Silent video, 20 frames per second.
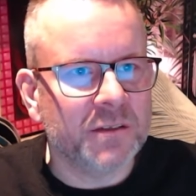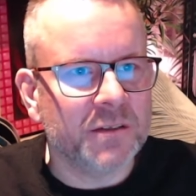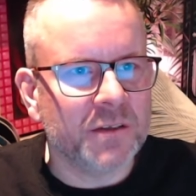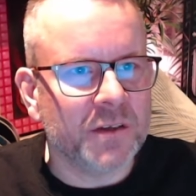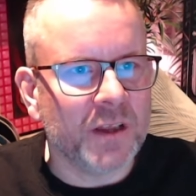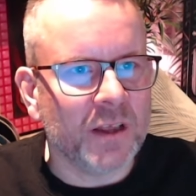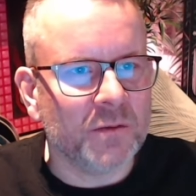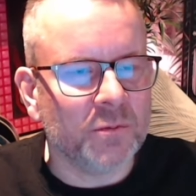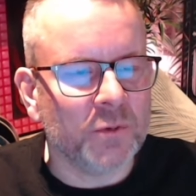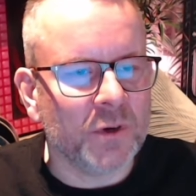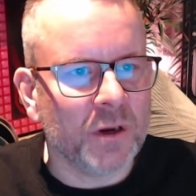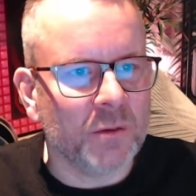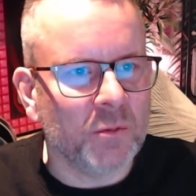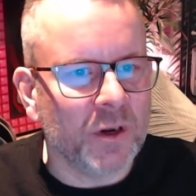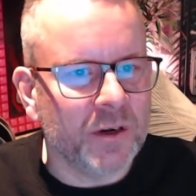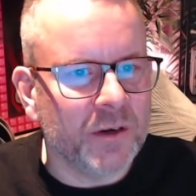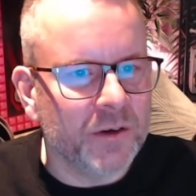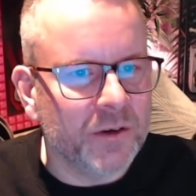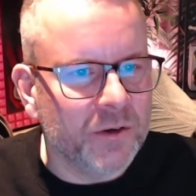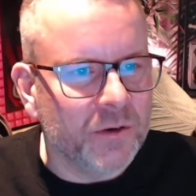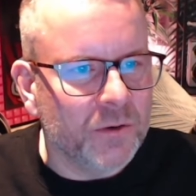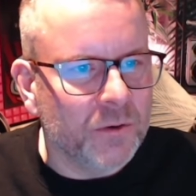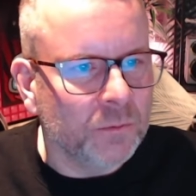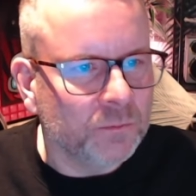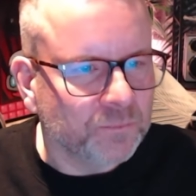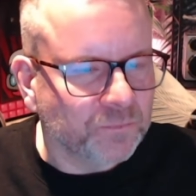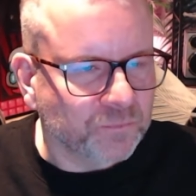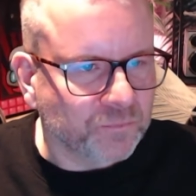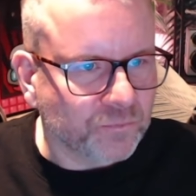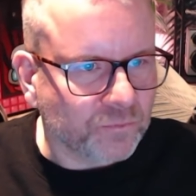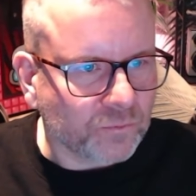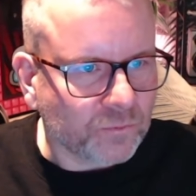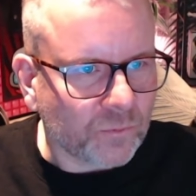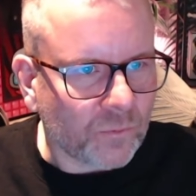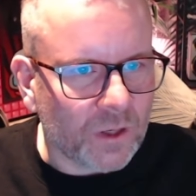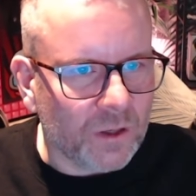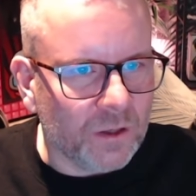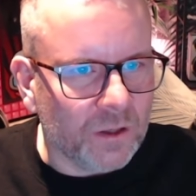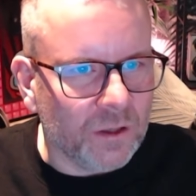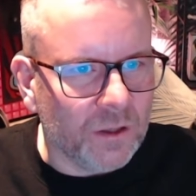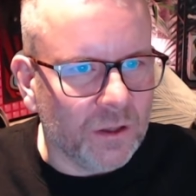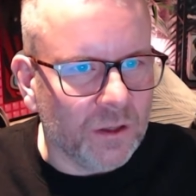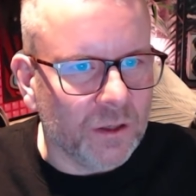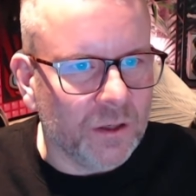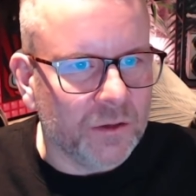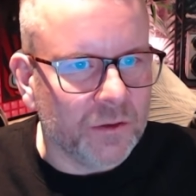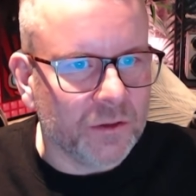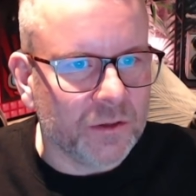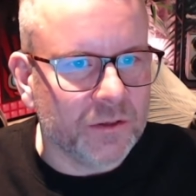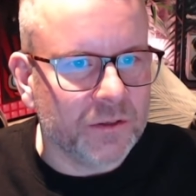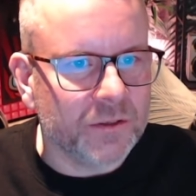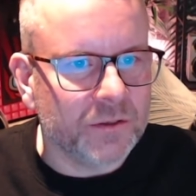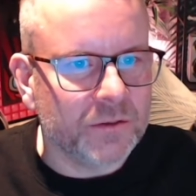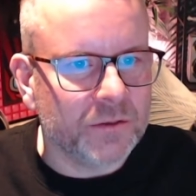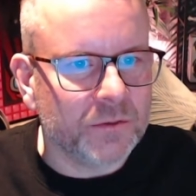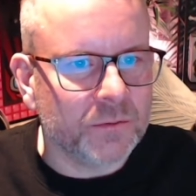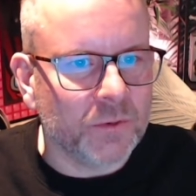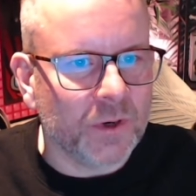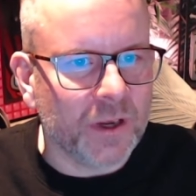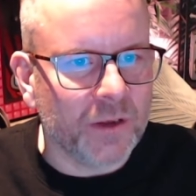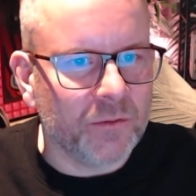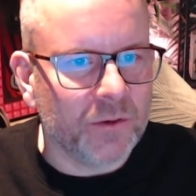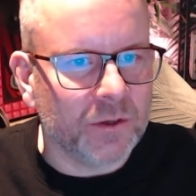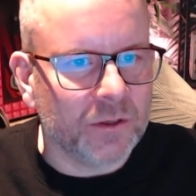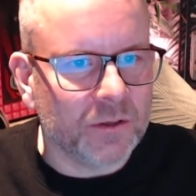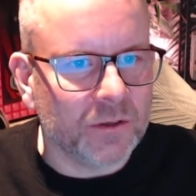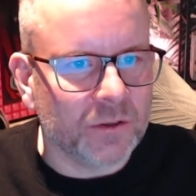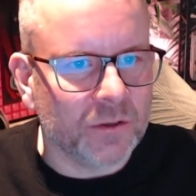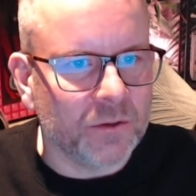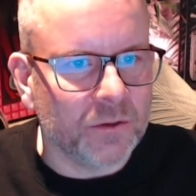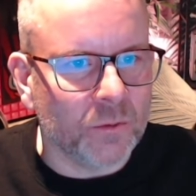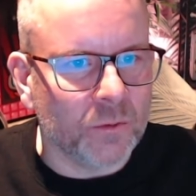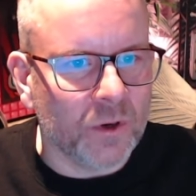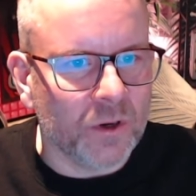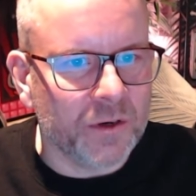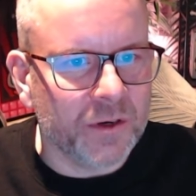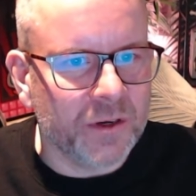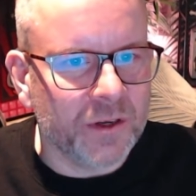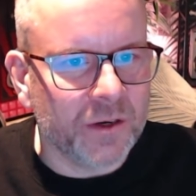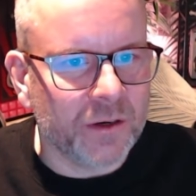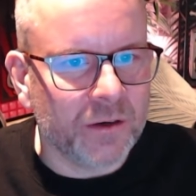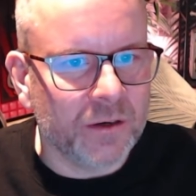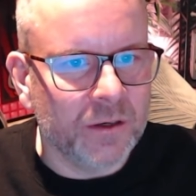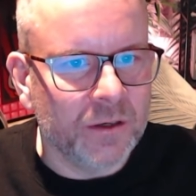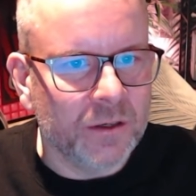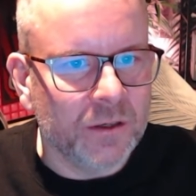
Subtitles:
So that's what I'm going to do. And you can choose whatever color you want here.